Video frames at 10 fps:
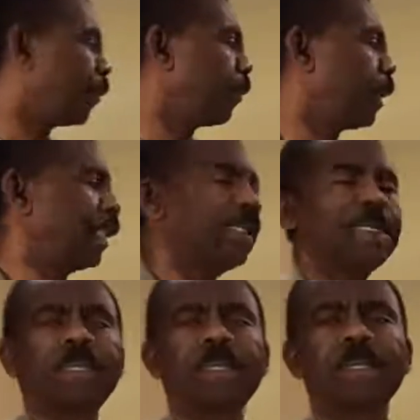
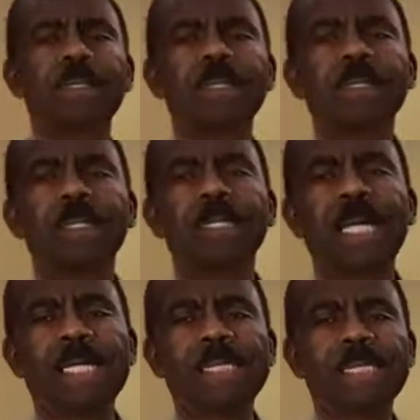Well,
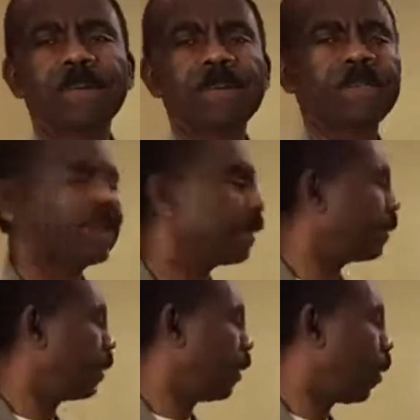yes,
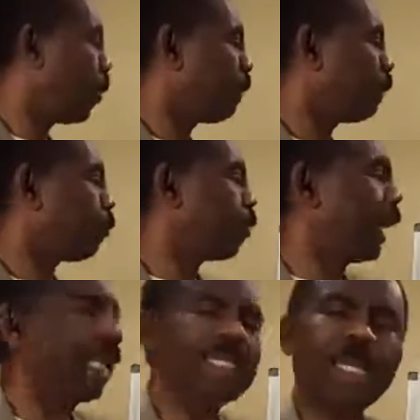now we have
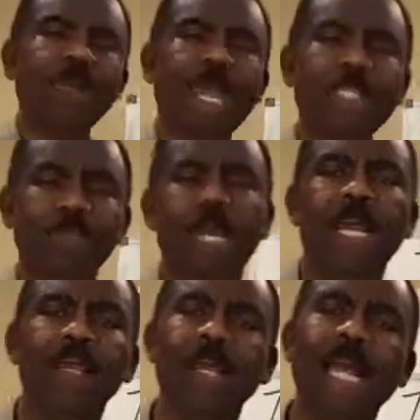created a right triangle